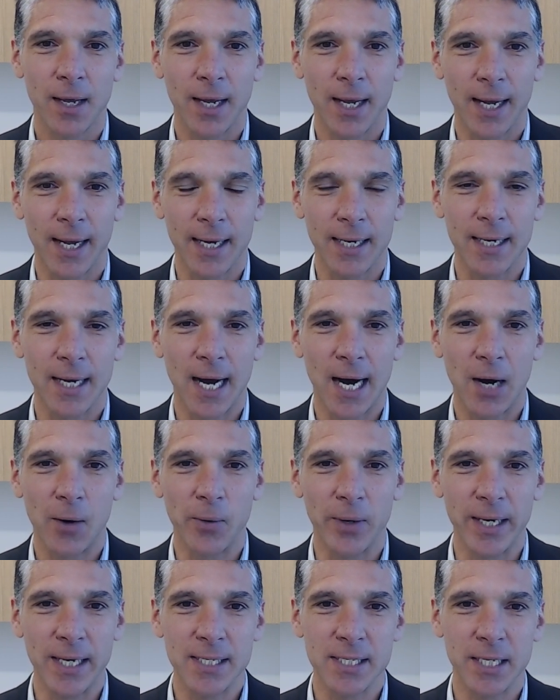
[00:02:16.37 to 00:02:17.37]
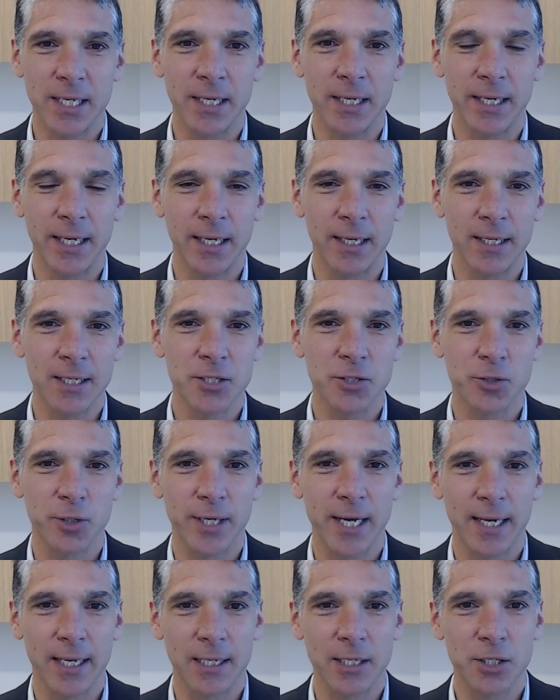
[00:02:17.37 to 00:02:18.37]
and how easy it is to
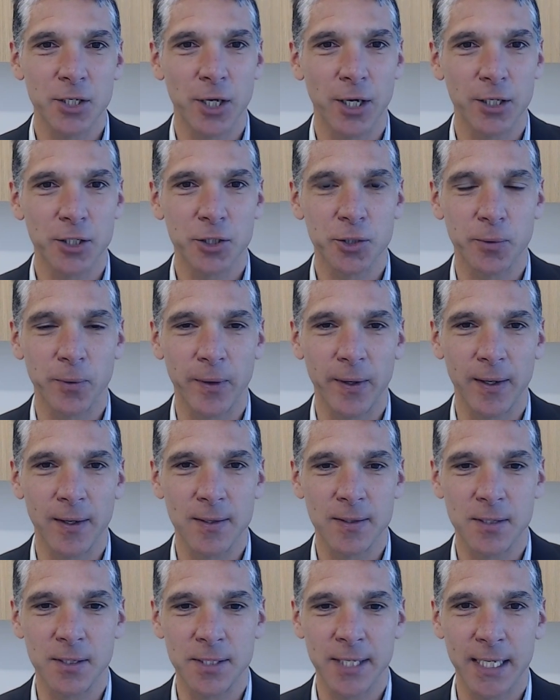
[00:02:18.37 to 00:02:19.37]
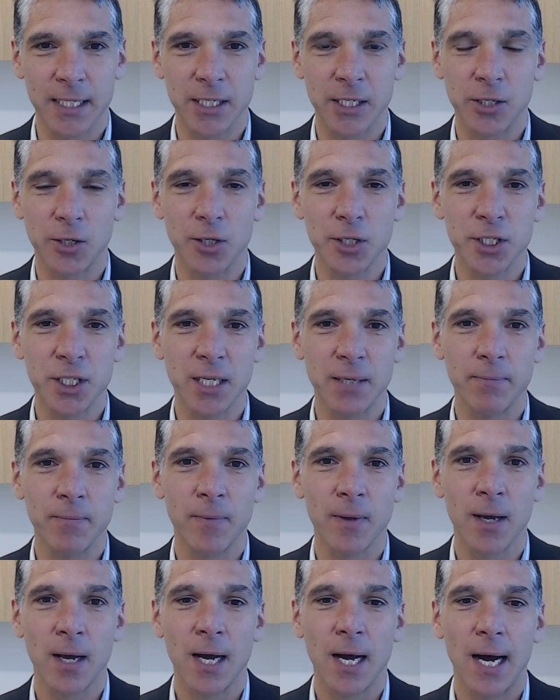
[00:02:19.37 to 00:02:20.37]
get in touch with the technical team
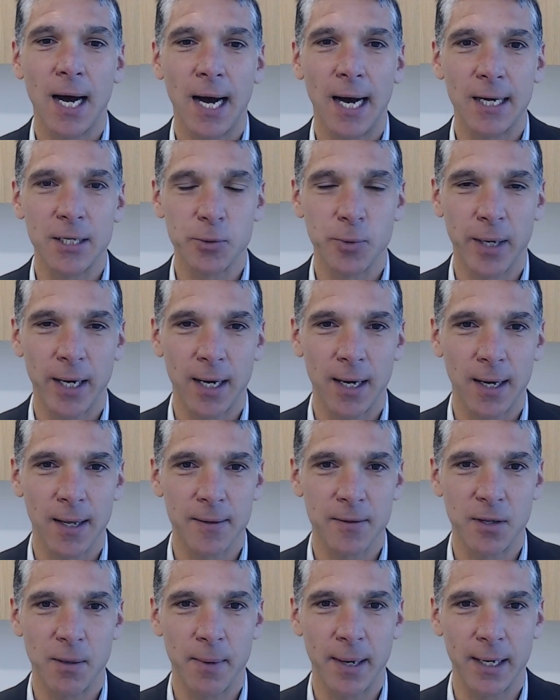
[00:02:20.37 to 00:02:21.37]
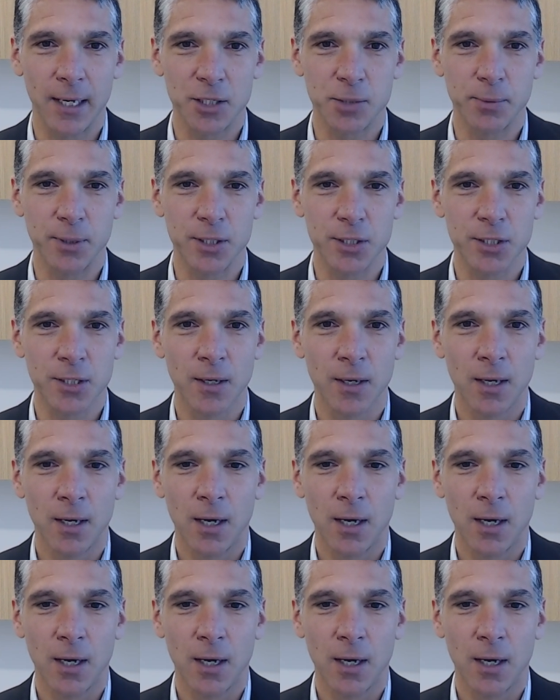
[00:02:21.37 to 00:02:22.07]
as well as the management.